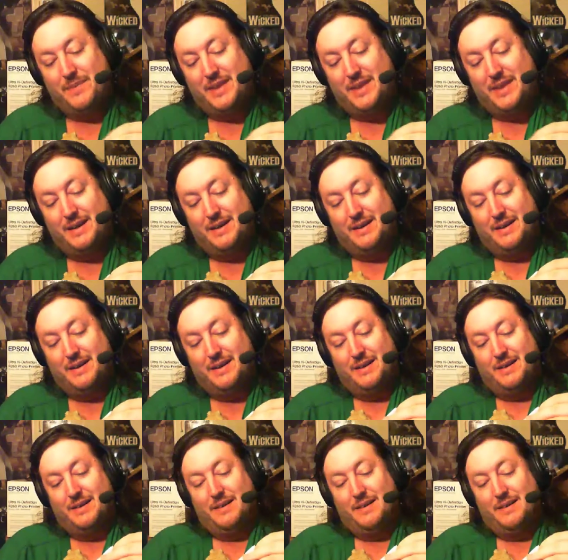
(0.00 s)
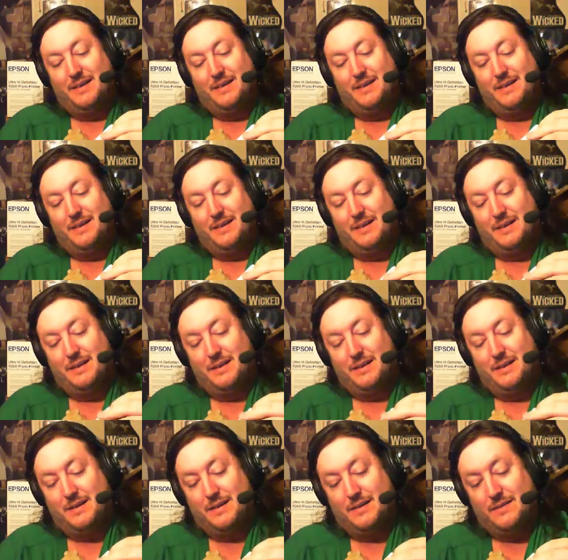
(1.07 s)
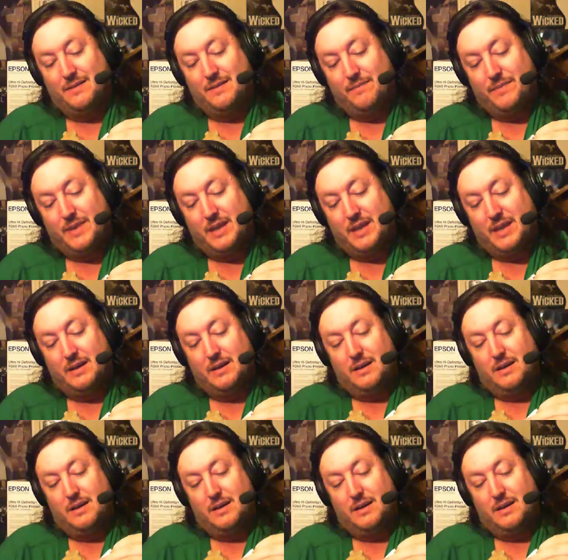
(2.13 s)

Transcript: (no one is talking)